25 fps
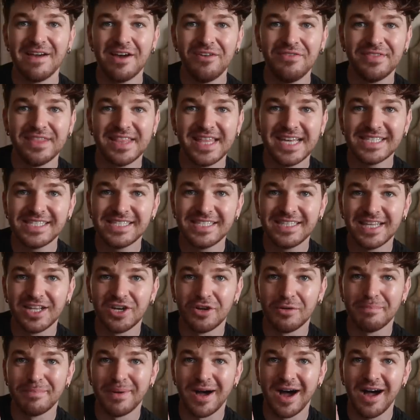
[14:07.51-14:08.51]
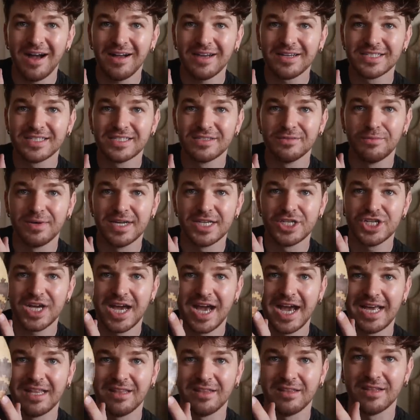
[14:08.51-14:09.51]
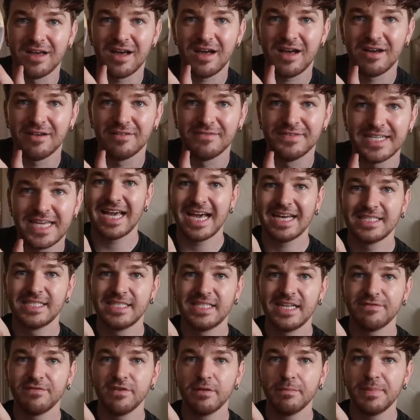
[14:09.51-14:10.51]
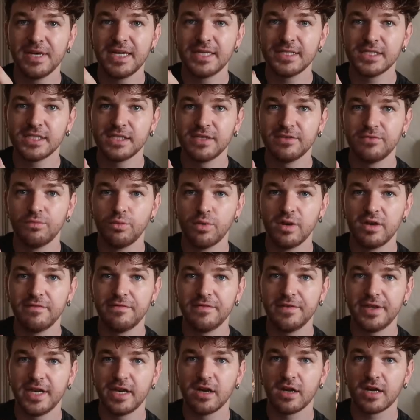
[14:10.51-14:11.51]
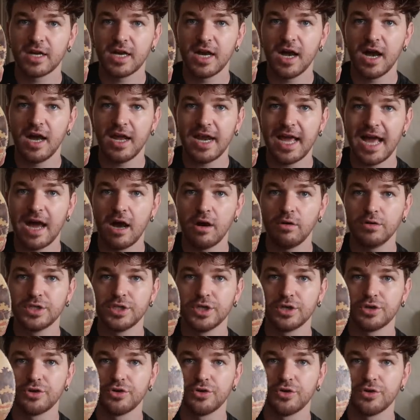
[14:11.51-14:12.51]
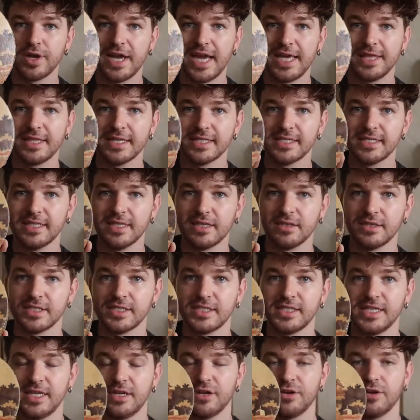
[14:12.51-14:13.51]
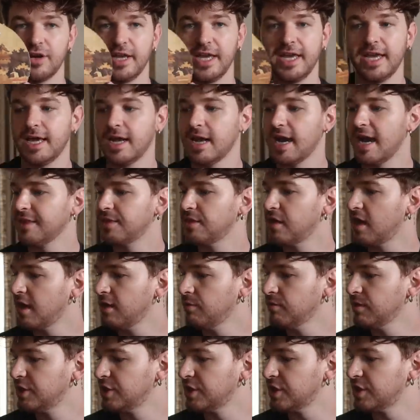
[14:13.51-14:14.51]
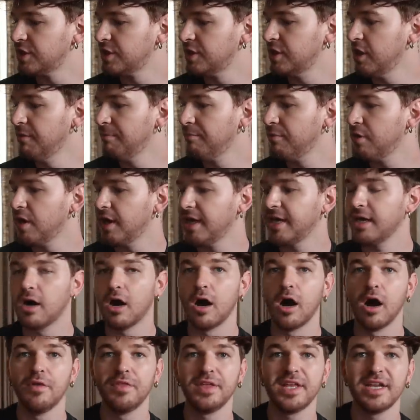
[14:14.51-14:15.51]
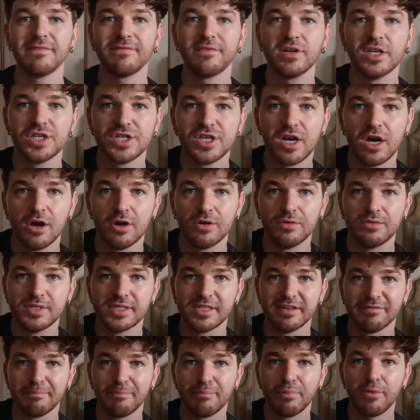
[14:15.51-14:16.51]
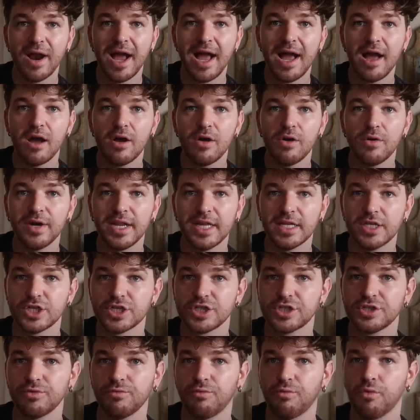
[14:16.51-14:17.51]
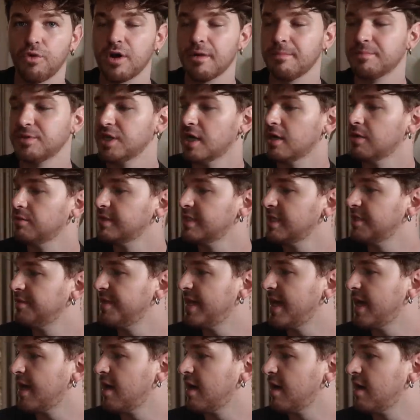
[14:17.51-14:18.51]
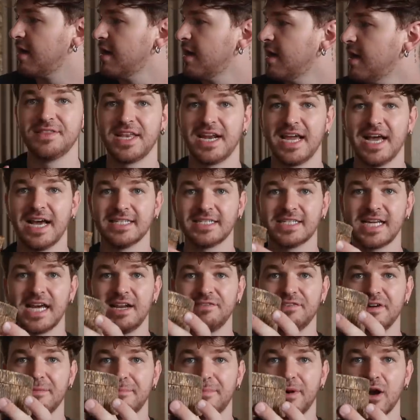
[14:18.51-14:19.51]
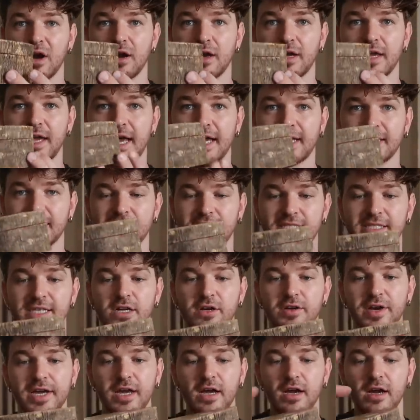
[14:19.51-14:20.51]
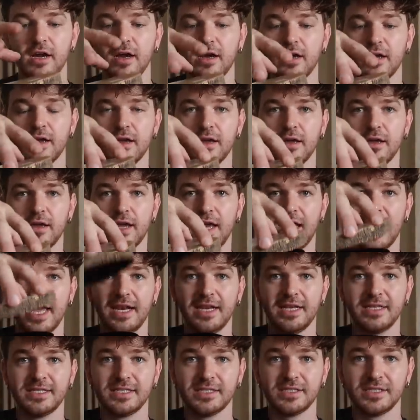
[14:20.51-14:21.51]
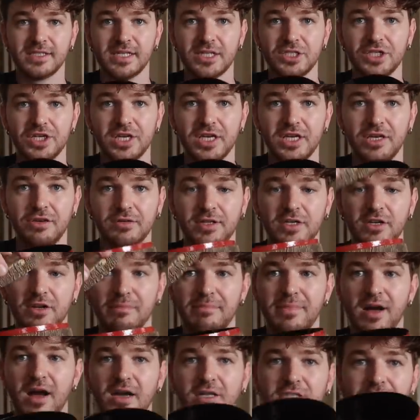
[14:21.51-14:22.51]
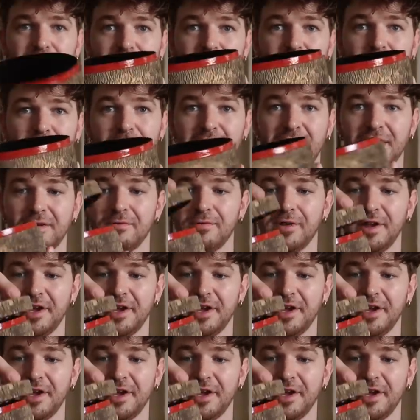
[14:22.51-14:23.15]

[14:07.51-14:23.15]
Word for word: found this little box, which I loved. It has different pieces of wood veneer cut out to create this little scenery. And I thought it was just so pretty. All the different tones of brown and just the warm tones in there. And then it has kind of a bark exterior. And it's such a cute little box with a red